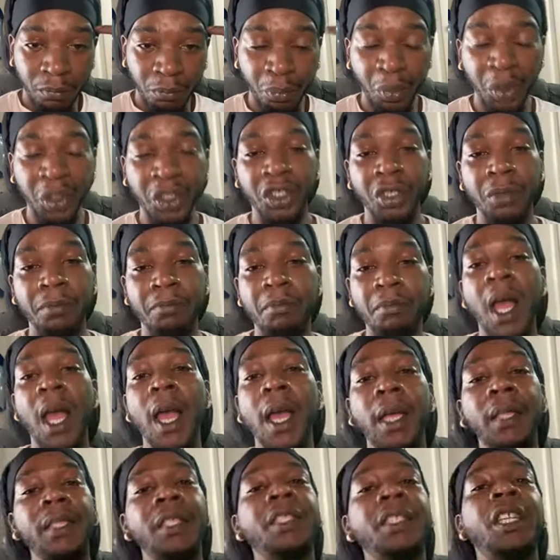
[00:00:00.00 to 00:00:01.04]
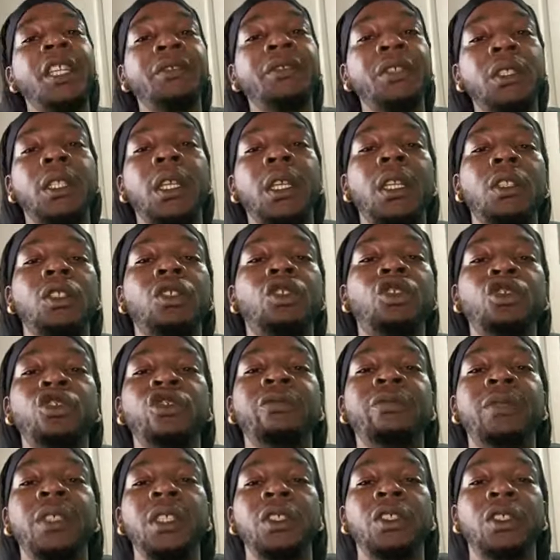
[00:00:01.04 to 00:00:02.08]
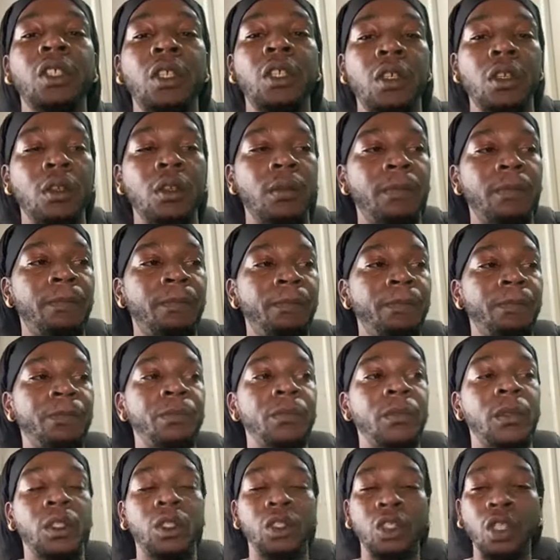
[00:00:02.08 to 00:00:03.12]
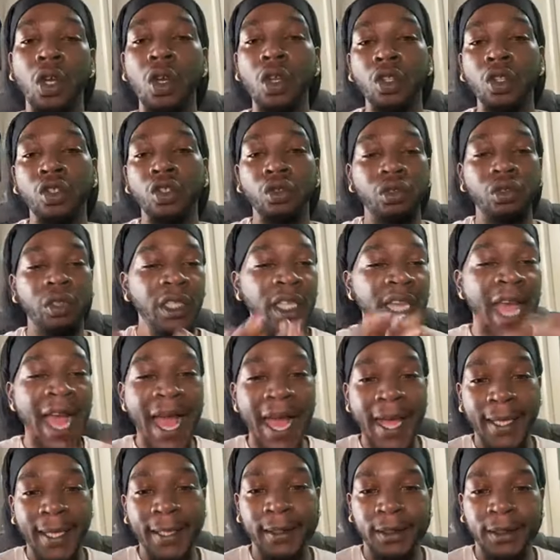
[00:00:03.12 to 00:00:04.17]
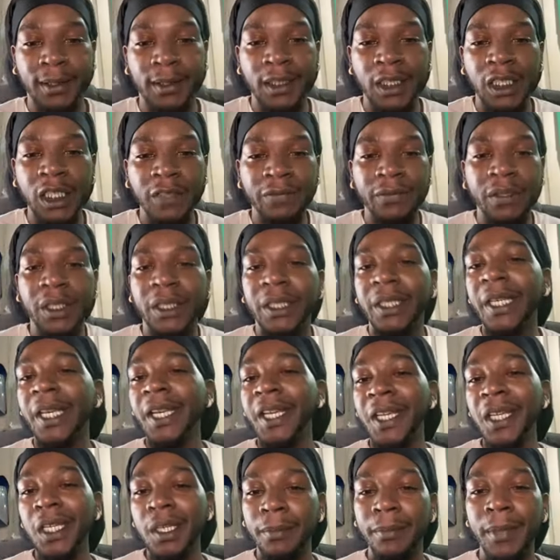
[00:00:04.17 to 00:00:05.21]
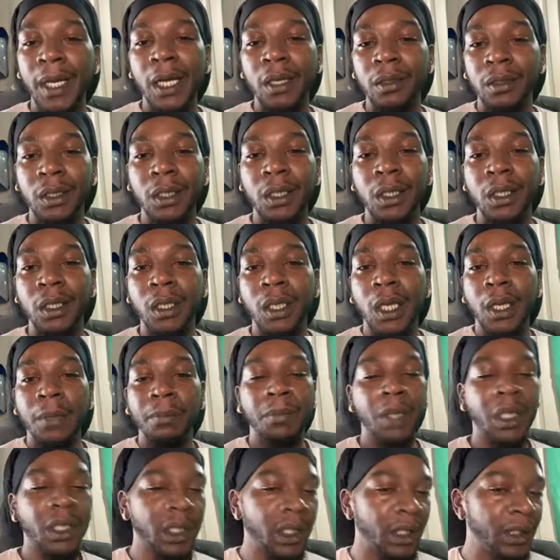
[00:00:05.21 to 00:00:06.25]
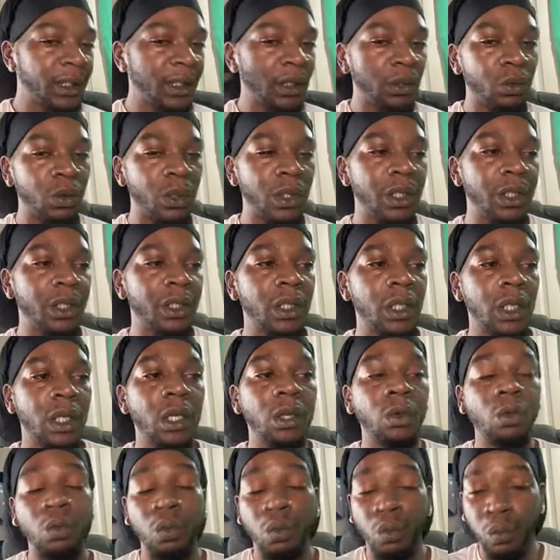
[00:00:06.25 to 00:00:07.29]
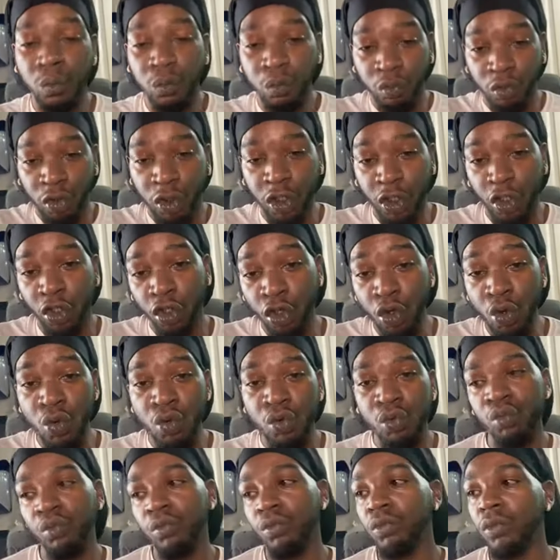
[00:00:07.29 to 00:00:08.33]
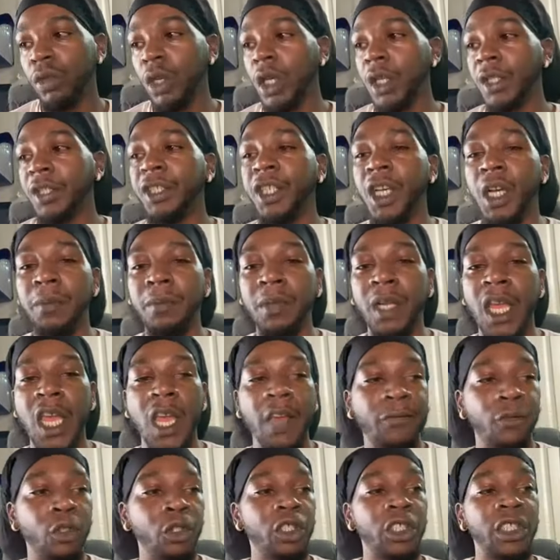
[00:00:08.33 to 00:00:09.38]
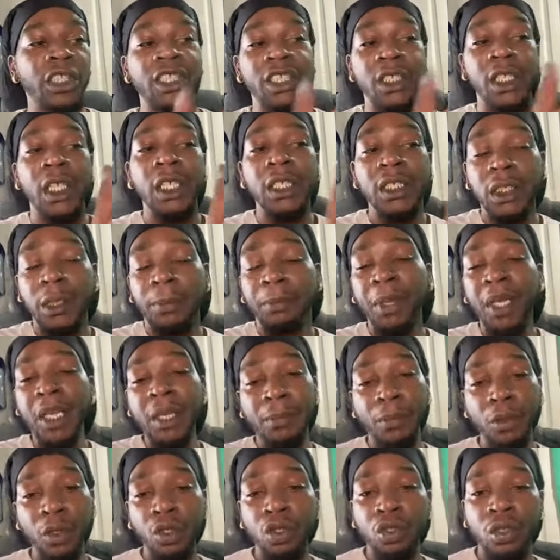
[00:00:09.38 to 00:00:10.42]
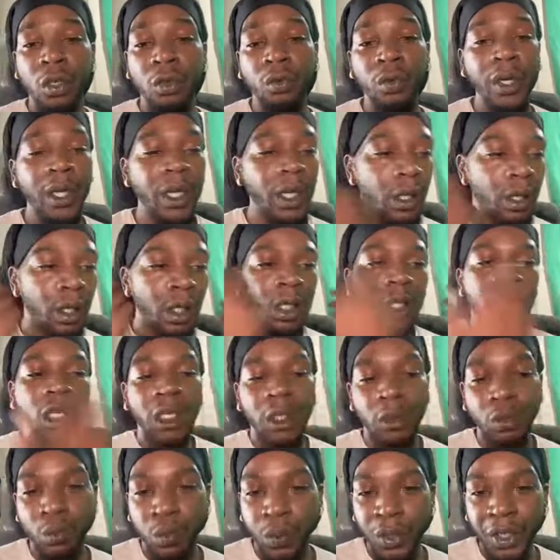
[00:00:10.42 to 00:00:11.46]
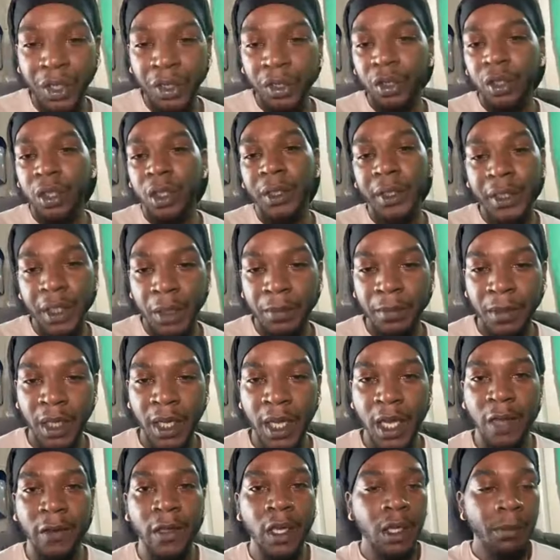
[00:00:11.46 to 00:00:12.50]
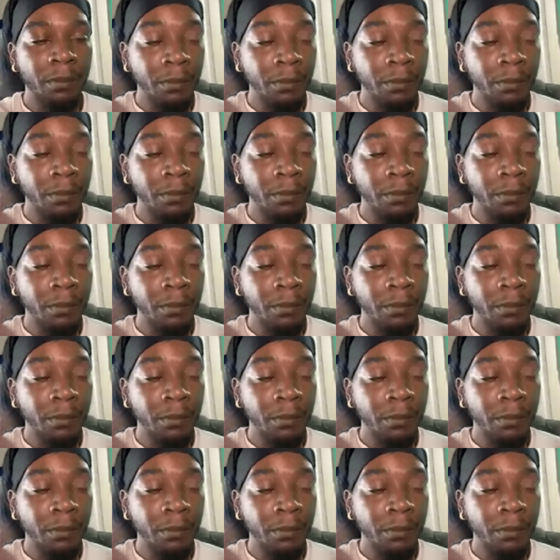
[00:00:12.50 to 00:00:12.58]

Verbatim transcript: But your mind and everything that you've been taught told you not to even care about that because it was to you a dumb laugh or just the people you around a weird or a dumb laugh.